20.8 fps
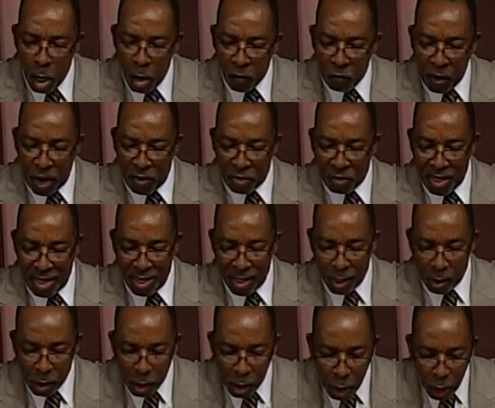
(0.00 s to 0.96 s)
Faith
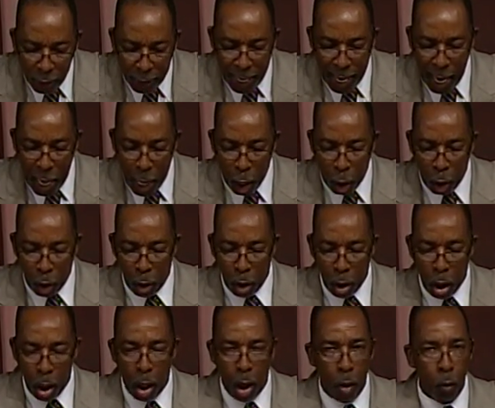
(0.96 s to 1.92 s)
is now.
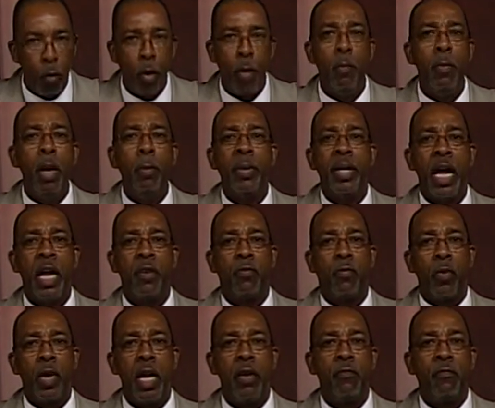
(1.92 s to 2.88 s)
Remember that,
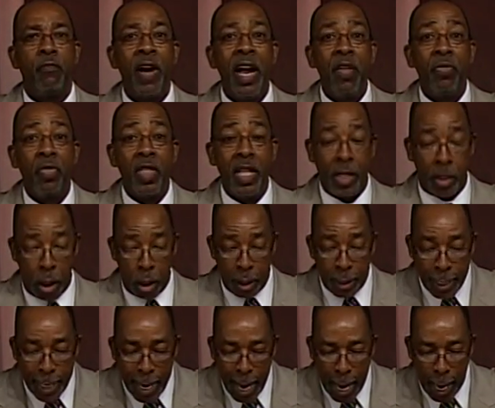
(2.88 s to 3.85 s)
friend. Faith is
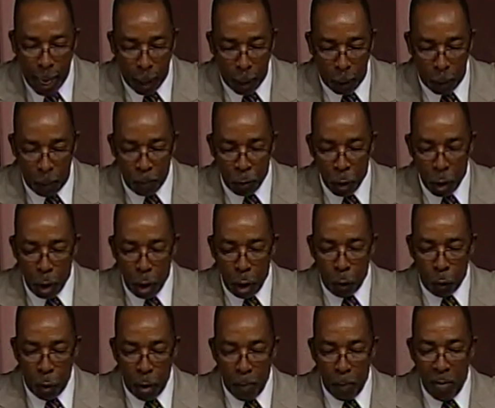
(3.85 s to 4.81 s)
now.
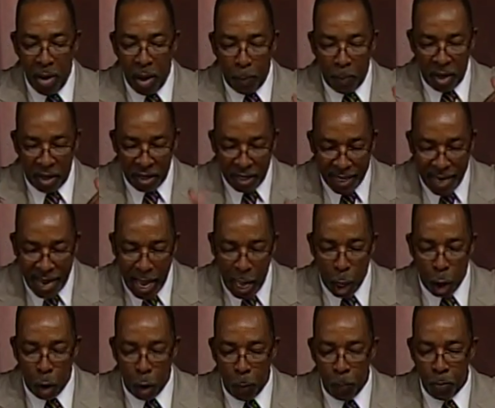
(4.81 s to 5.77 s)
Remember
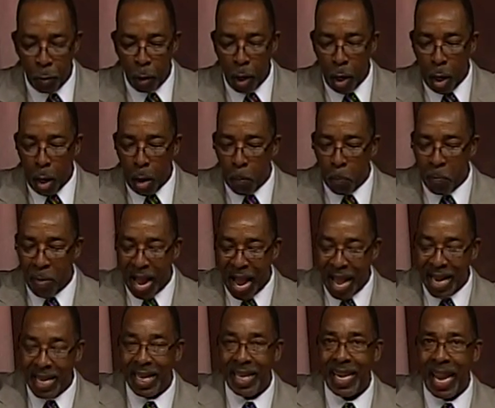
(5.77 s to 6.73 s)
now
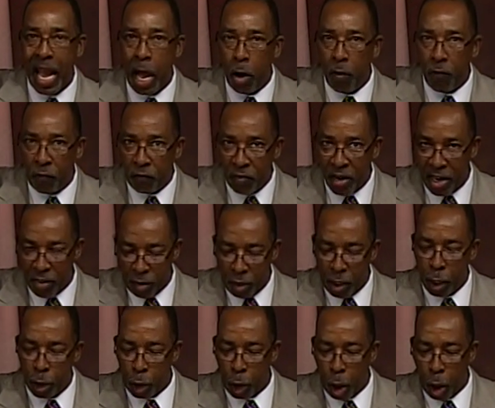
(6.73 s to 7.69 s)
my now faith
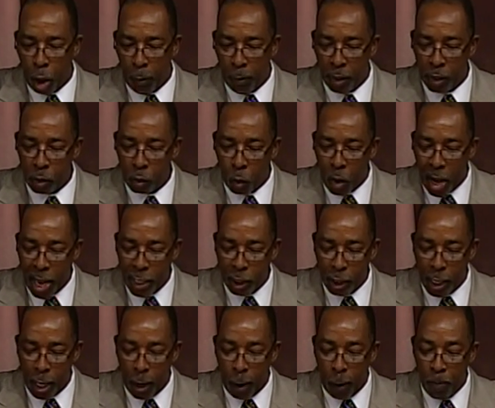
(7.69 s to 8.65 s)
determines, watch
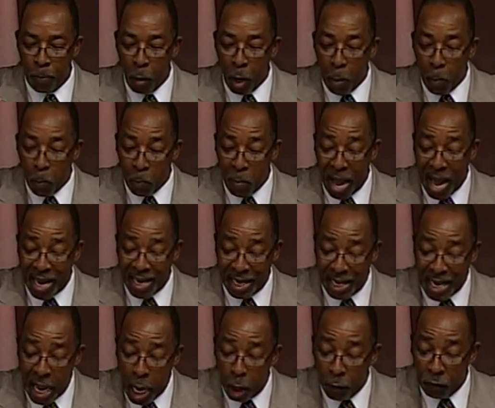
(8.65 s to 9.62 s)
now, my
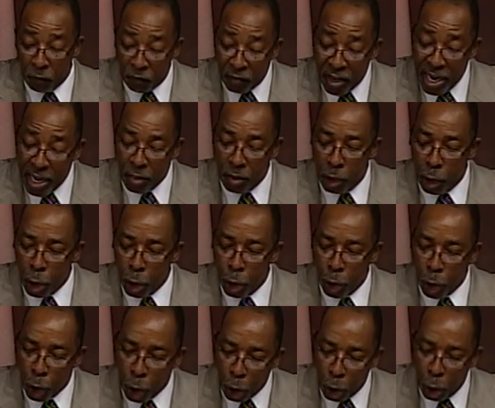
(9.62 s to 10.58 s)
now faith
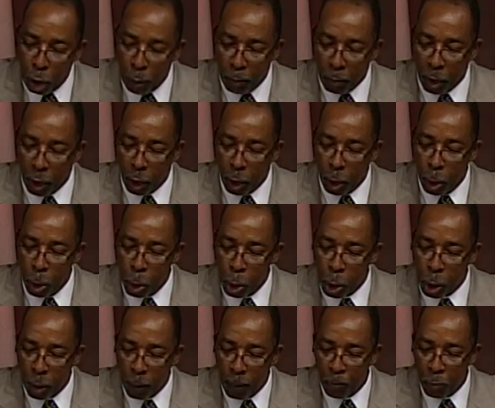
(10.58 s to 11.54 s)

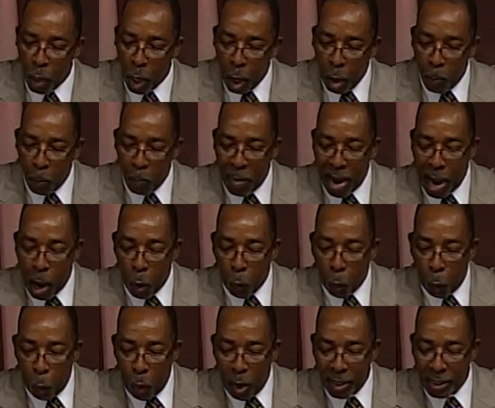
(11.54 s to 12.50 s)
determines my
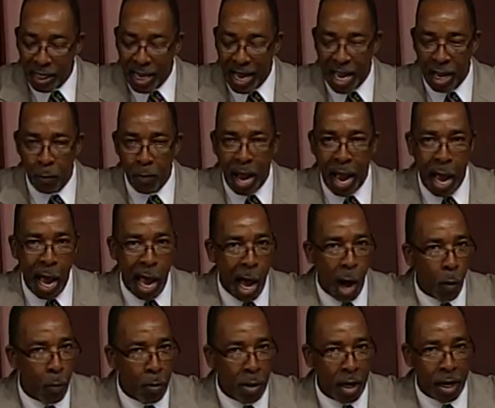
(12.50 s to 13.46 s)
what and my
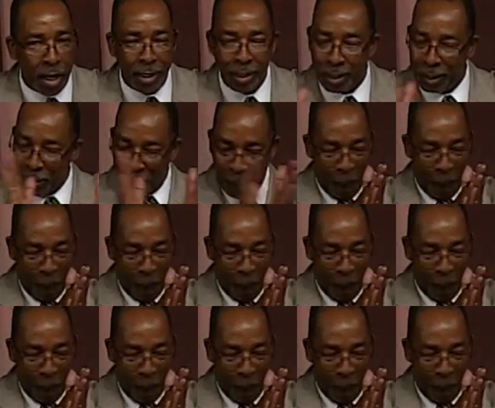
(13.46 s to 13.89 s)
how much.